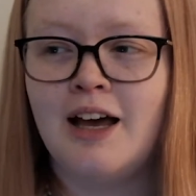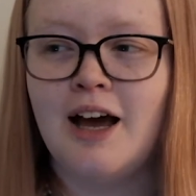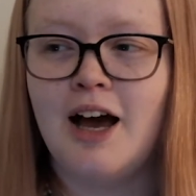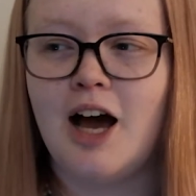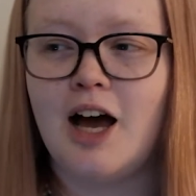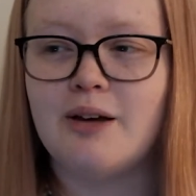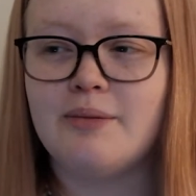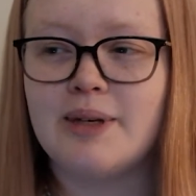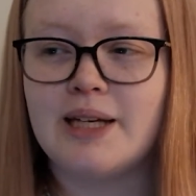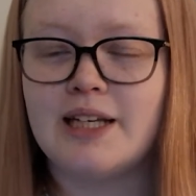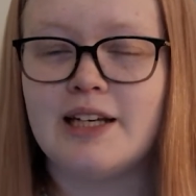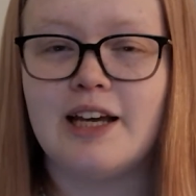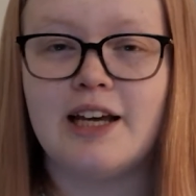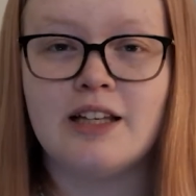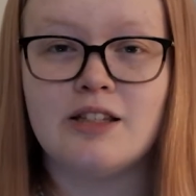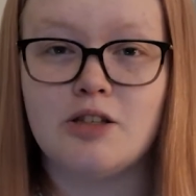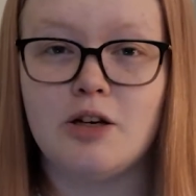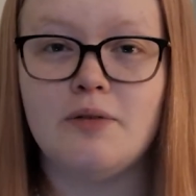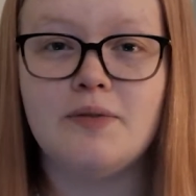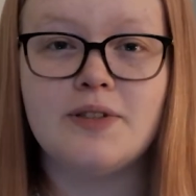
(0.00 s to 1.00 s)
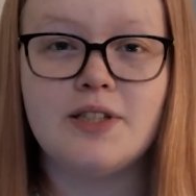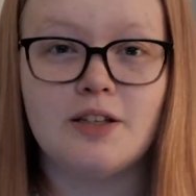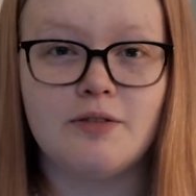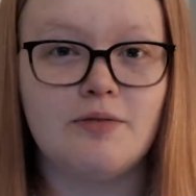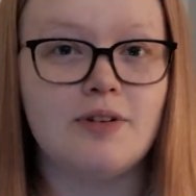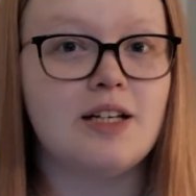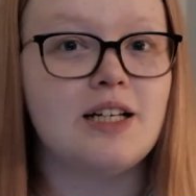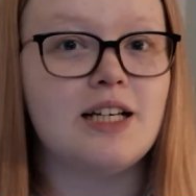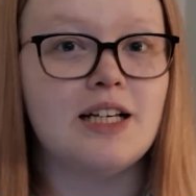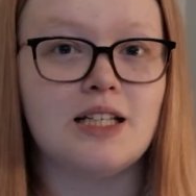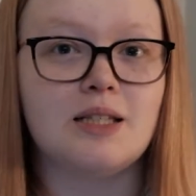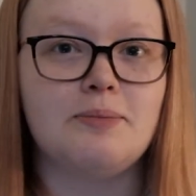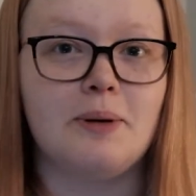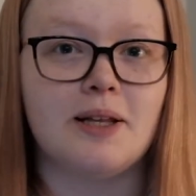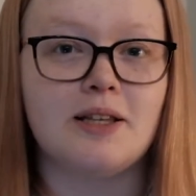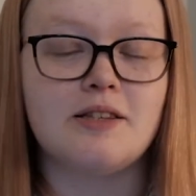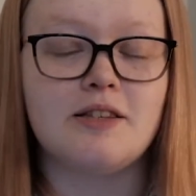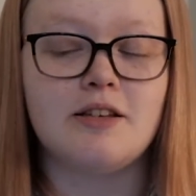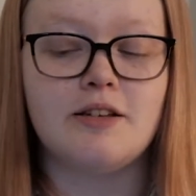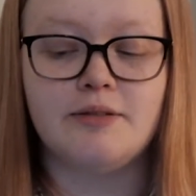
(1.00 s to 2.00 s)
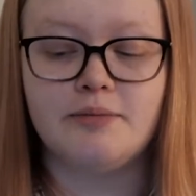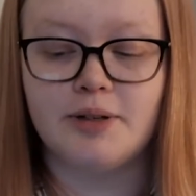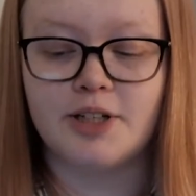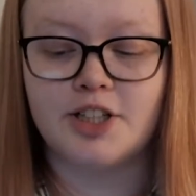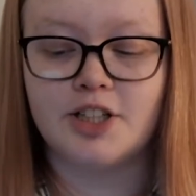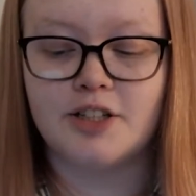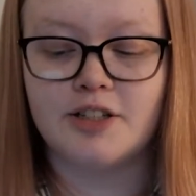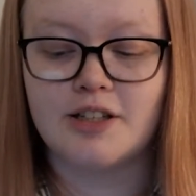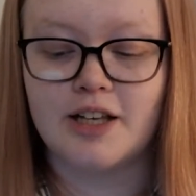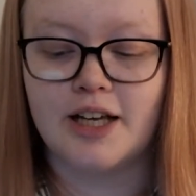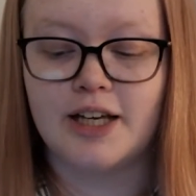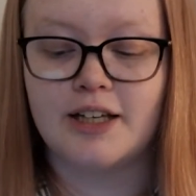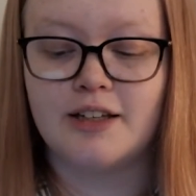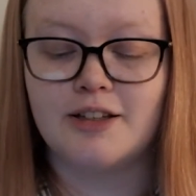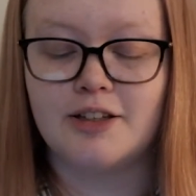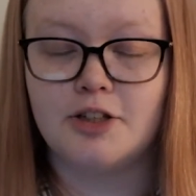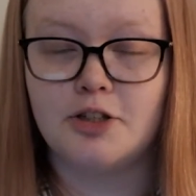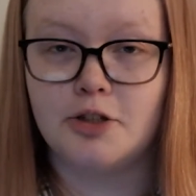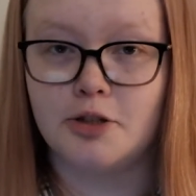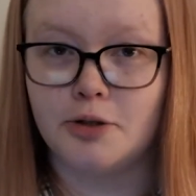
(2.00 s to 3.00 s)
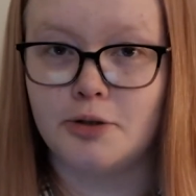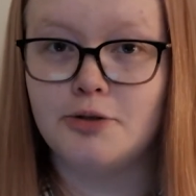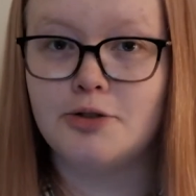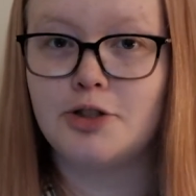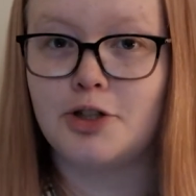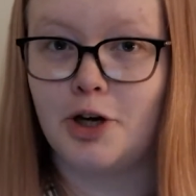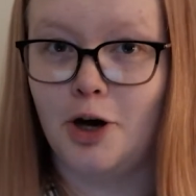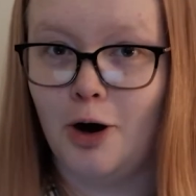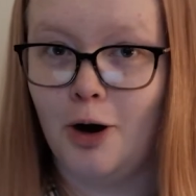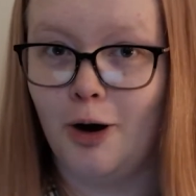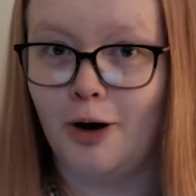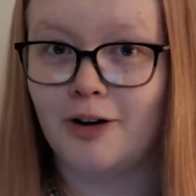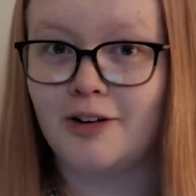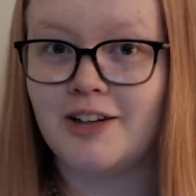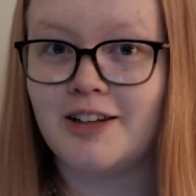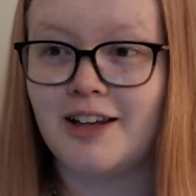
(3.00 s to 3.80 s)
I mean, it's obviously really expensive, which is a huge con.